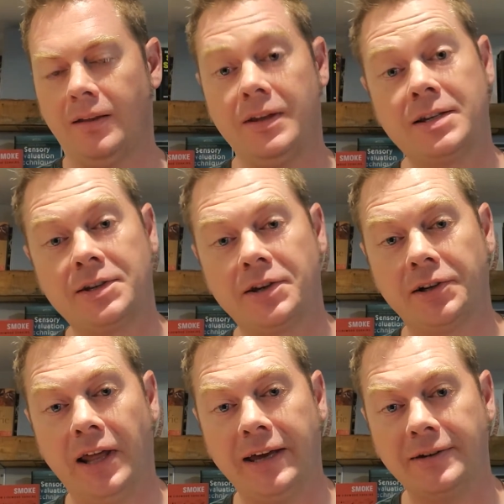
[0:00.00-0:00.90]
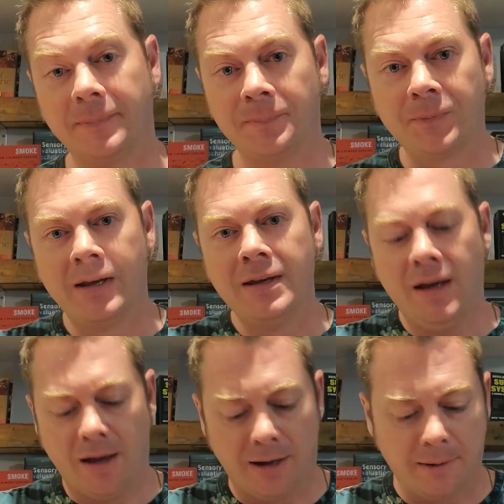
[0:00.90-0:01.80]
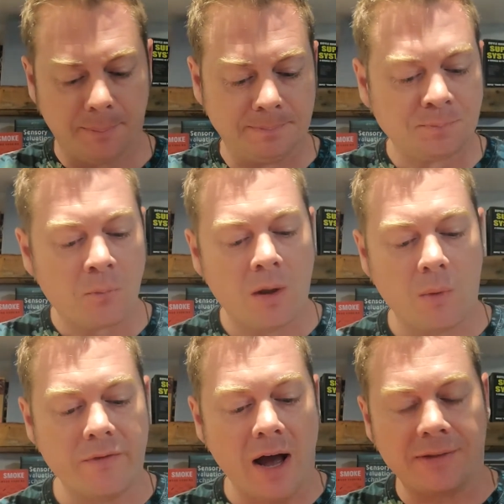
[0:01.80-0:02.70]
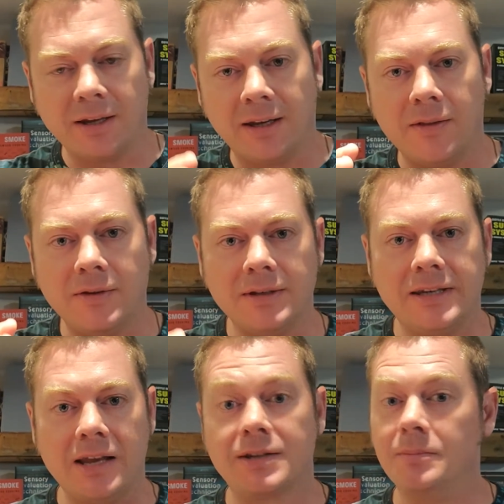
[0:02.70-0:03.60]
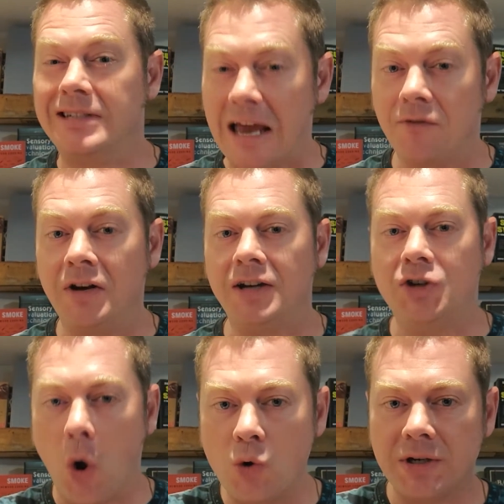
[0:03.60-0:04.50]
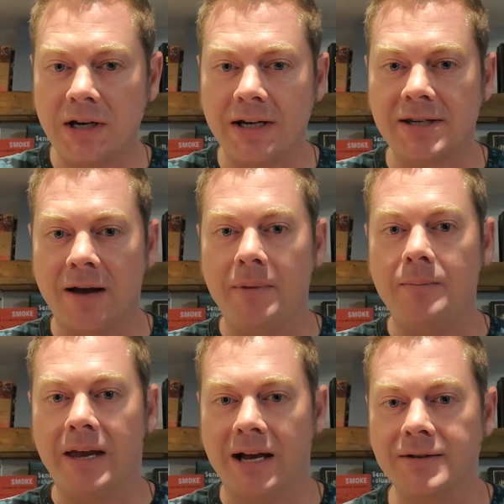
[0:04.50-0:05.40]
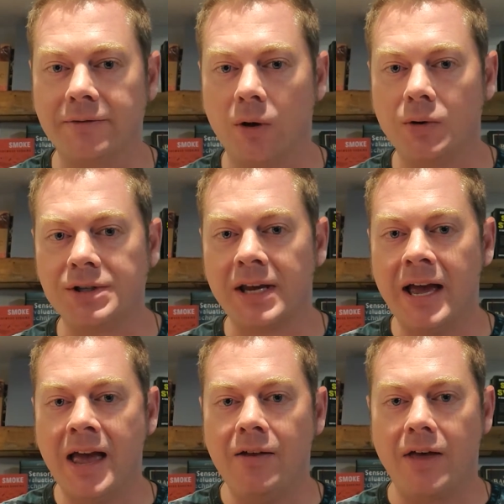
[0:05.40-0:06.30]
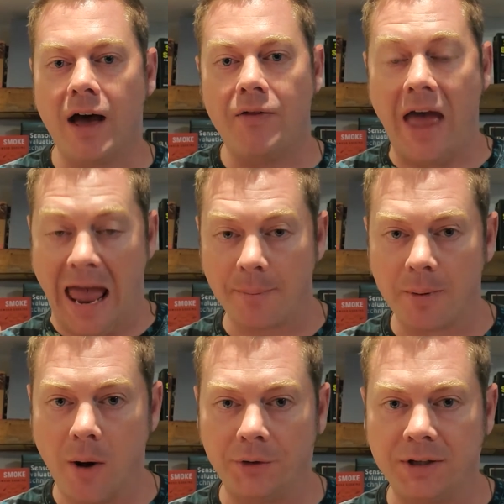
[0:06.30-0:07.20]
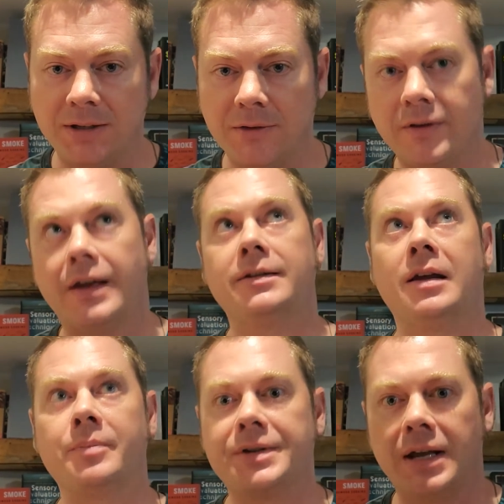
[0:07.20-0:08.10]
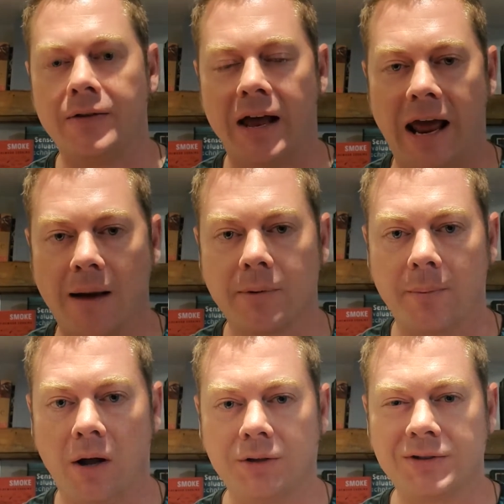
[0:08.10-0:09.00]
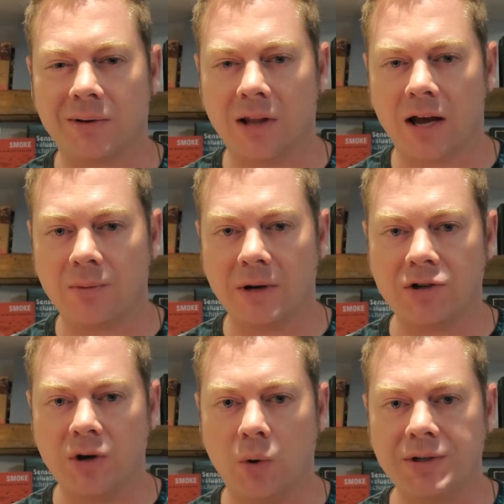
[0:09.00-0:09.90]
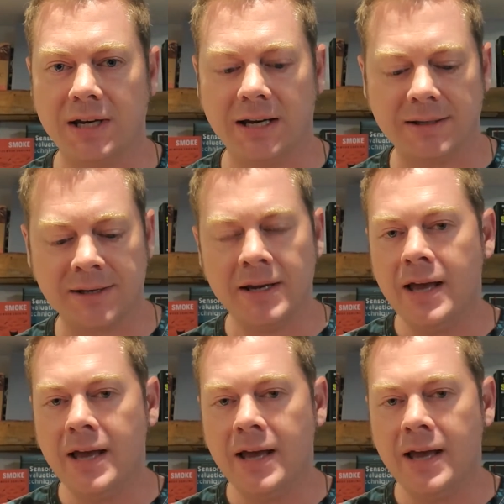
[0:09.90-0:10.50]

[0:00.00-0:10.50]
This is a delight. Um, we've got the, the, some definite toastiness coming because of those the, the amber malt that's in there, that 10% of that amber malt, so a lot of rich toastiness.